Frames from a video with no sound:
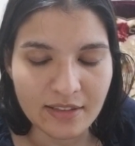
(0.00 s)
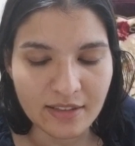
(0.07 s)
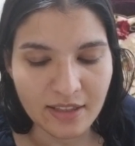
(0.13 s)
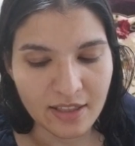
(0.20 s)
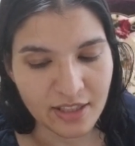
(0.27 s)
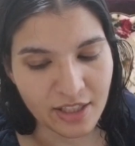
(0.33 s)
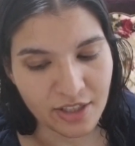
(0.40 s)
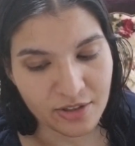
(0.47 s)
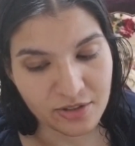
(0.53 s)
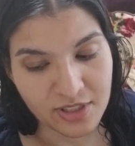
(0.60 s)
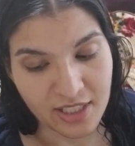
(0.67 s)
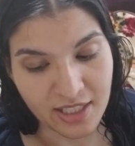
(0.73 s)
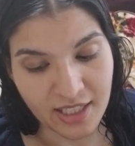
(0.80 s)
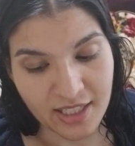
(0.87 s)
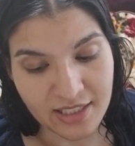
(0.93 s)
and the other
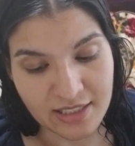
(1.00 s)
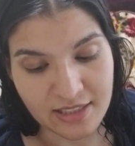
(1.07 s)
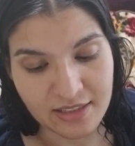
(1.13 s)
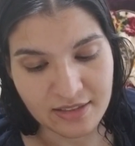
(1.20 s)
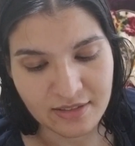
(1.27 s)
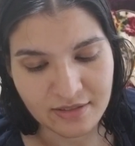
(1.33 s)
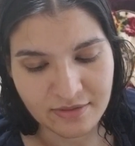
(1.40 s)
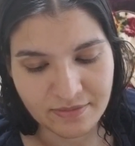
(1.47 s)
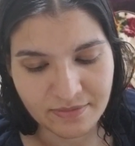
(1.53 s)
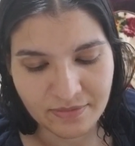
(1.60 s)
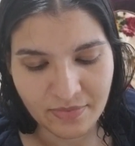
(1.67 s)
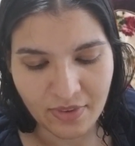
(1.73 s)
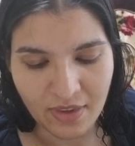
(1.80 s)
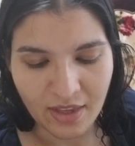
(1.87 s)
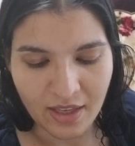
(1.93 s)
said S.
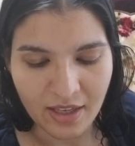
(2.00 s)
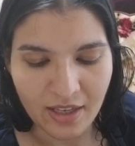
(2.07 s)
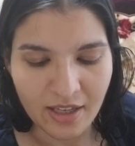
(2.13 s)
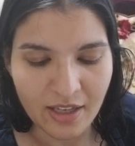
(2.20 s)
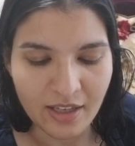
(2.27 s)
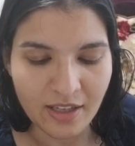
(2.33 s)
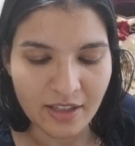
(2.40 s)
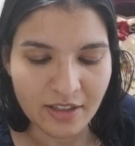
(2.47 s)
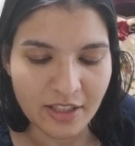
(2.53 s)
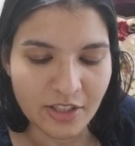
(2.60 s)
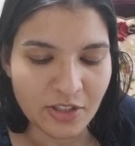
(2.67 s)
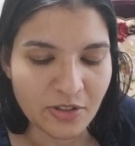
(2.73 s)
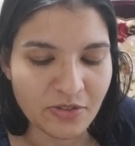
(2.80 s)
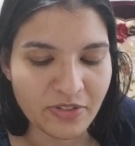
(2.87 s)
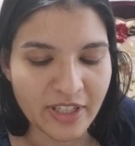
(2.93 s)
The
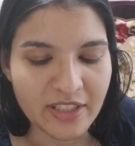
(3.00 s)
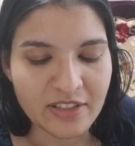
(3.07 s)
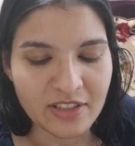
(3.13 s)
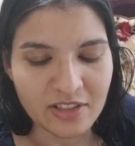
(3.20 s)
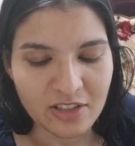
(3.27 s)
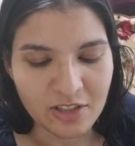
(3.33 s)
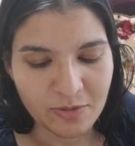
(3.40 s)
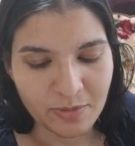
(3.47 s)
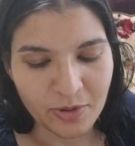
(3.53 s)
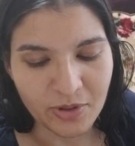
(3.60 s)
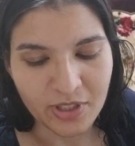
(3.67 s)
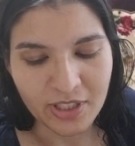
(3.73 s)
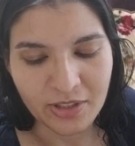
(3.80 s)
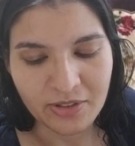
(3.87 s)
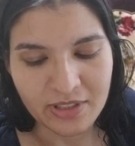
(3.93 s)
two faces spoke
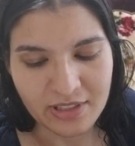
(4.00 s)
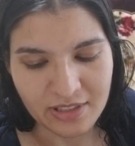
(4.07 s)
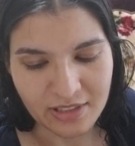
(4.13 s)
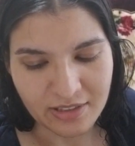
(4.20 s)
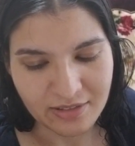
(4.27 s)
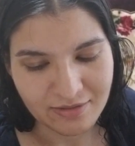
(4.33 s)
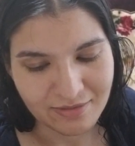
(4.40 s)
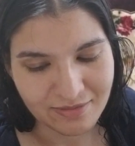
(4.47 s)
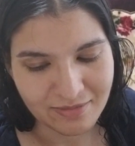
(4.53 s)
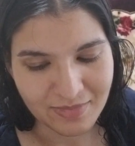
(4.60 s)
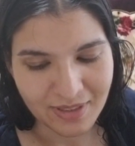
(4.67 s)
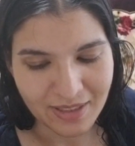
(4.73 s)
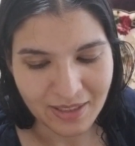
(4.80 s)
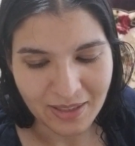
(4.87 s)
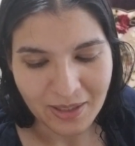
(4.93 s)
in unison.
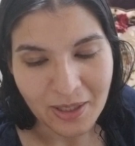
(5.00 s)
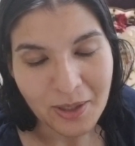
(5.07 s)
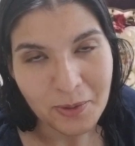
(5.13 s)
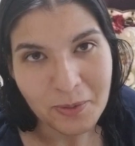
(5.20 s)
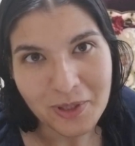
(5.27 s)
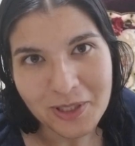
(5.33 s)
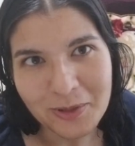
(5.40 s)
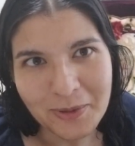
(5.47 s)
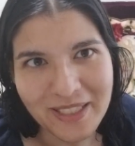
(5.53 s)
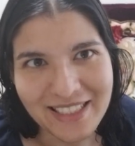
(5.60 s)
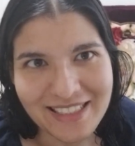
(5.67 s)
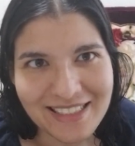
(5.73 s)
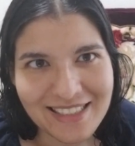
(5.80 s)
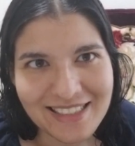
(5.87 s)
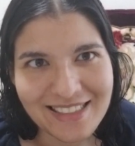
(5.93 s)
We're
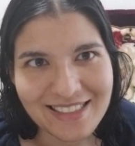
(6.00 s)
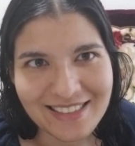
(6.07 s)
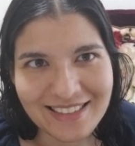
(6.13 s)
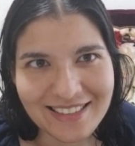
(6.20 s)
twins.